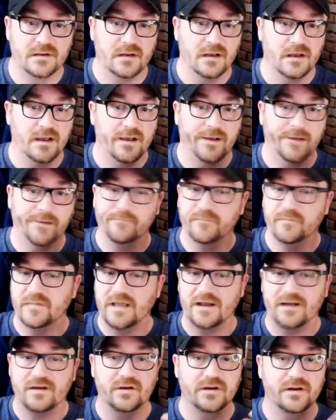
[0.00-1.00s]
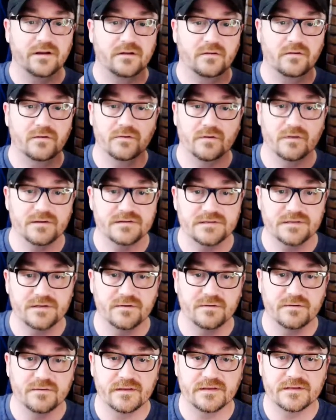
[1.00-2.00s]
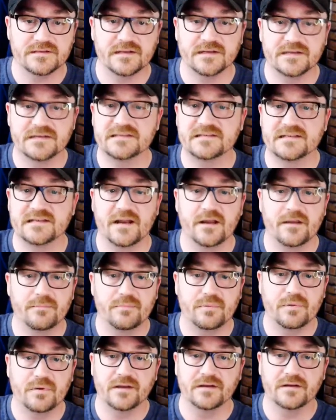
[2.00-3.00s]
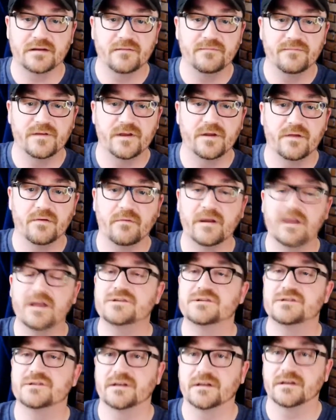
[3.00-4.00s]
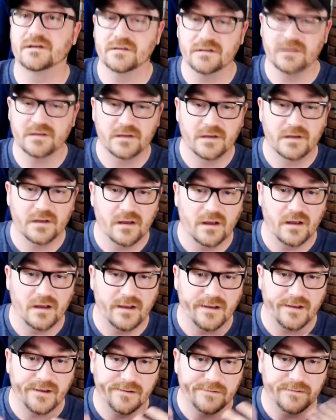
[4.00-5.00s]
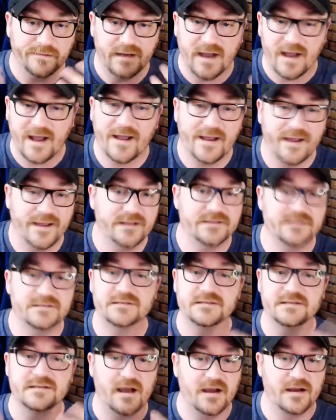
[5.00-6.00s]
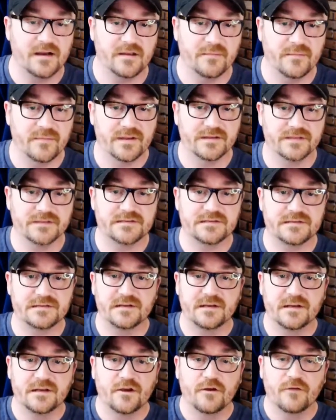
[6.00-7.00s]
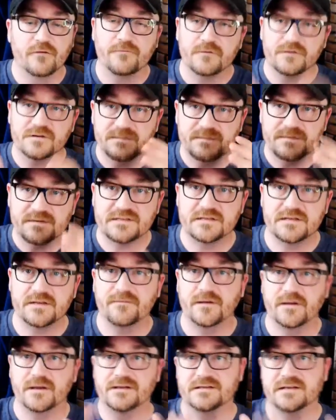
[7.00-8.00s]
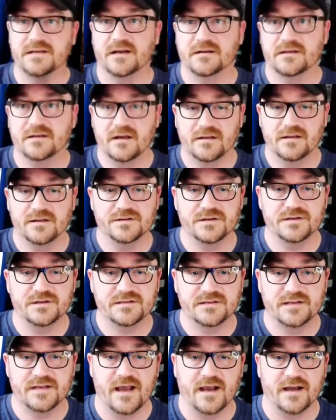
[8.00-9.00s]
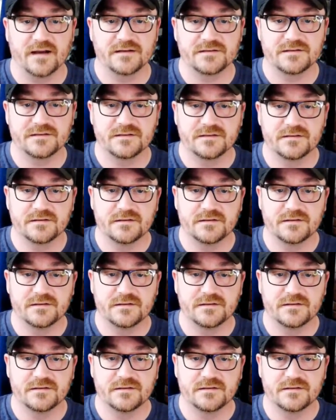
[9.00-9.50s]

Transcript: Um, that could include also things like setup and configuration, uh, guides, documents, for specific technology stacks.